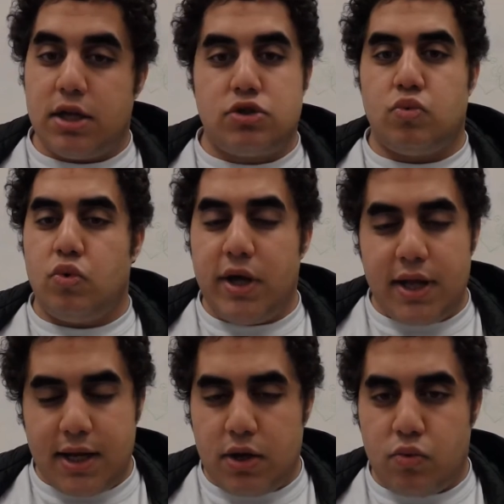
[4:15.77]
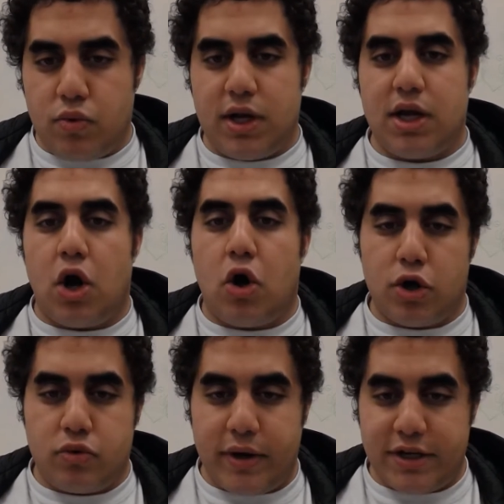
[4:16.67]
really, really
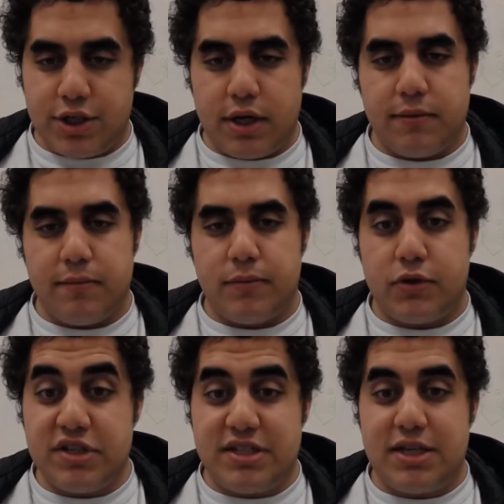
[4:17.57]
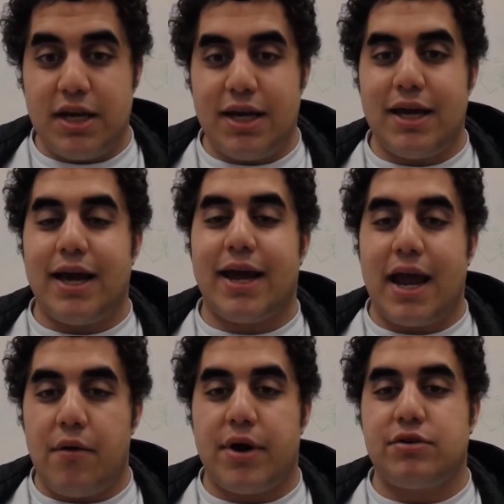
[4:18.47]
heart-wrenching to see a
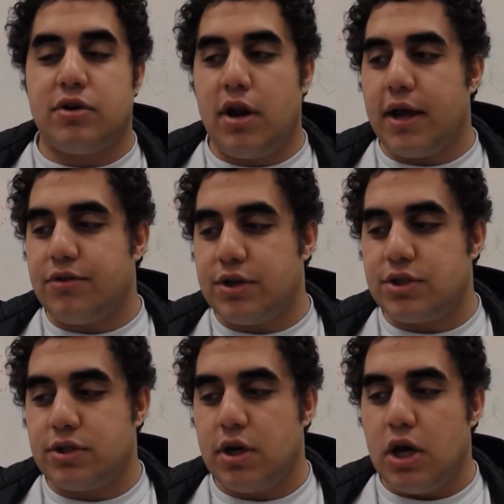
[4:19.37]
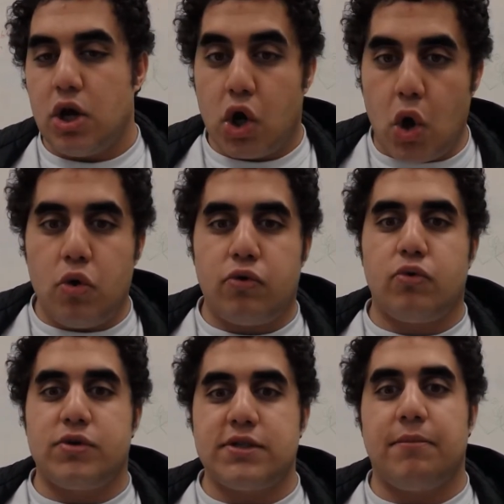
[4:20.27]
character like this go
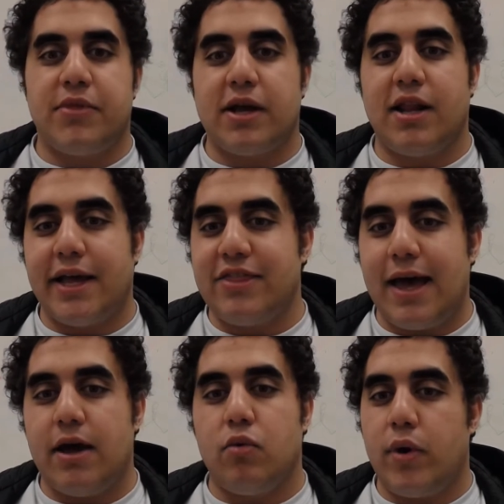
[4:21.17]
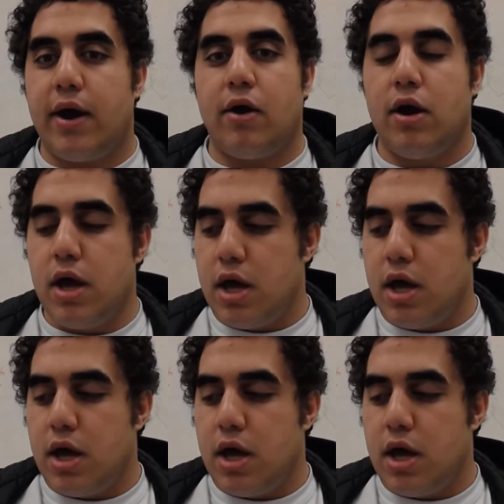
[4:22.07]
through something like that, where